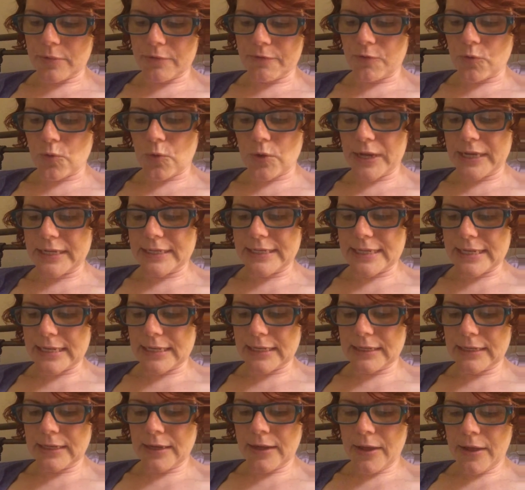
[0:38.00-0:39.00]
before he
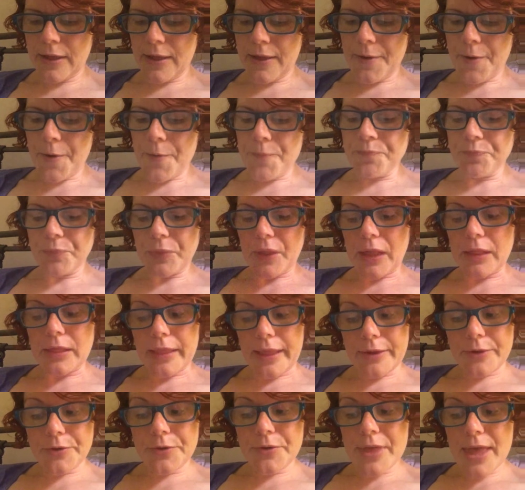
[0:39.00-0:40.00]
did.
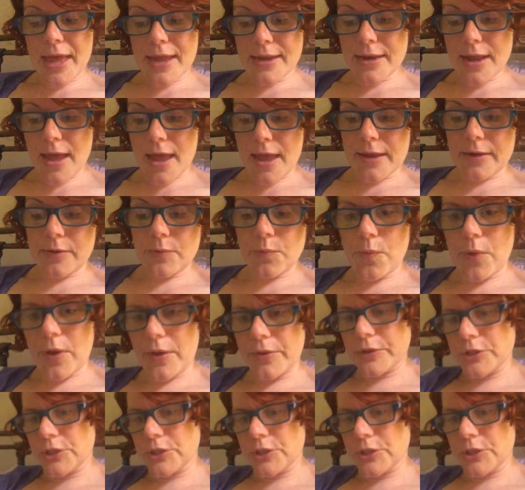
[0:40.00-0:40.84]
Later that night, while